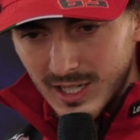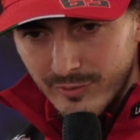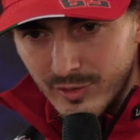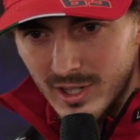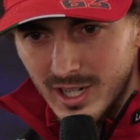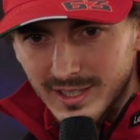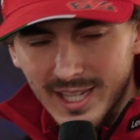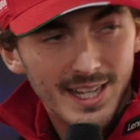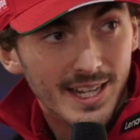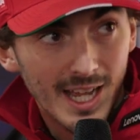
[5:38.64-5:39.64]
for
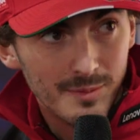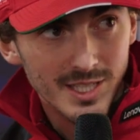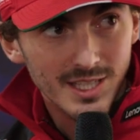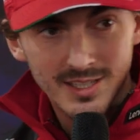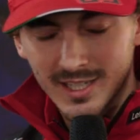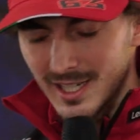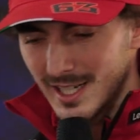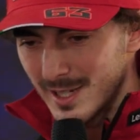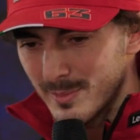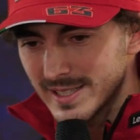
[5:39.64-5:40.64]
Nakagami,
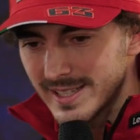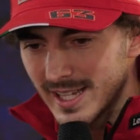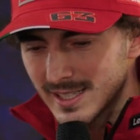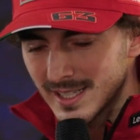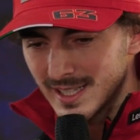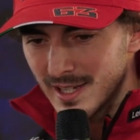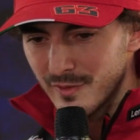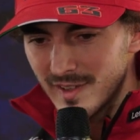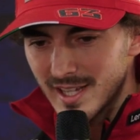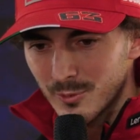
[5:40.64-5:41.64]
but then I
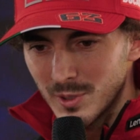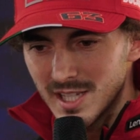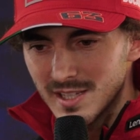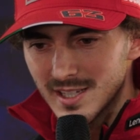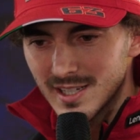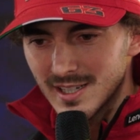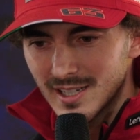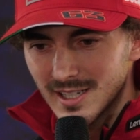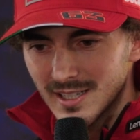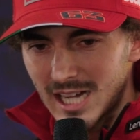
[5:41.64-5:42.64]
think we did
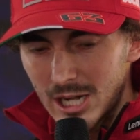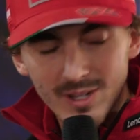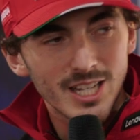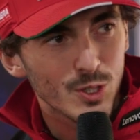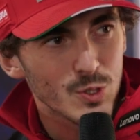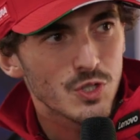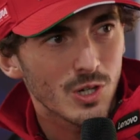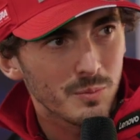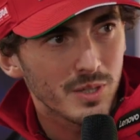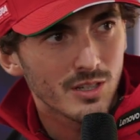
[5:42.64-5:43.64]
a really good
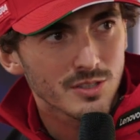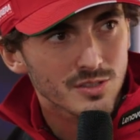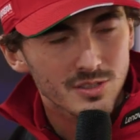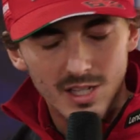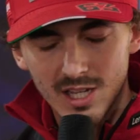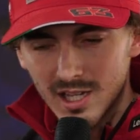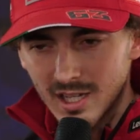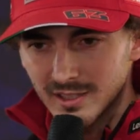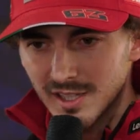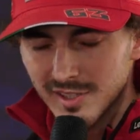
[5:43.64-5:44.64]
job because
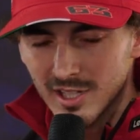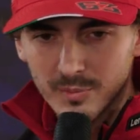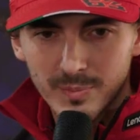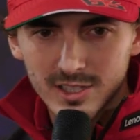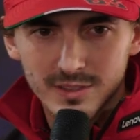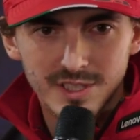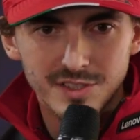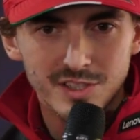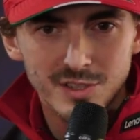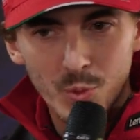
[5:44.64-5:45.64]
the second part of the
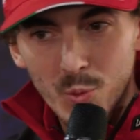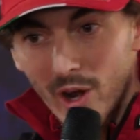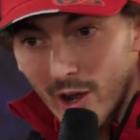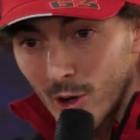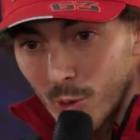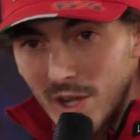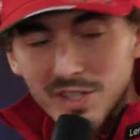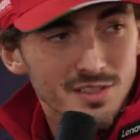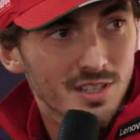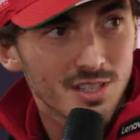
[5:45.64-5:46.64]
season we were
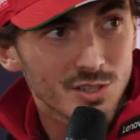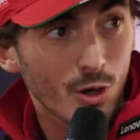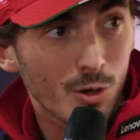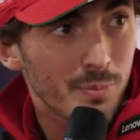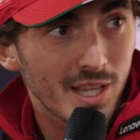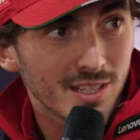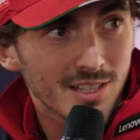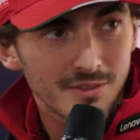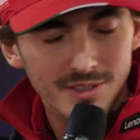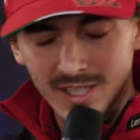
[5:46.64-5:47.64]
always so
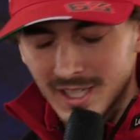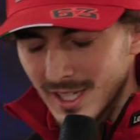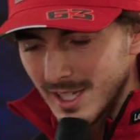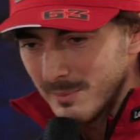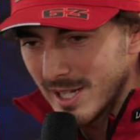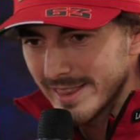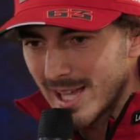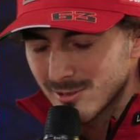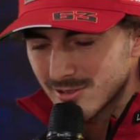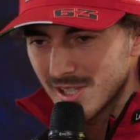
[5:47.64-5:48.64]
competitive, but
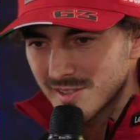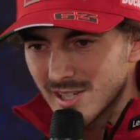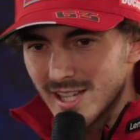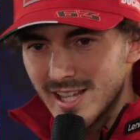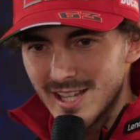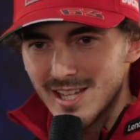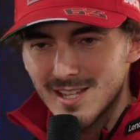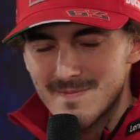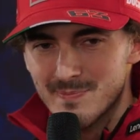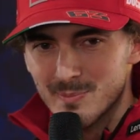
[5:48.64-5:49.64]
now sincerely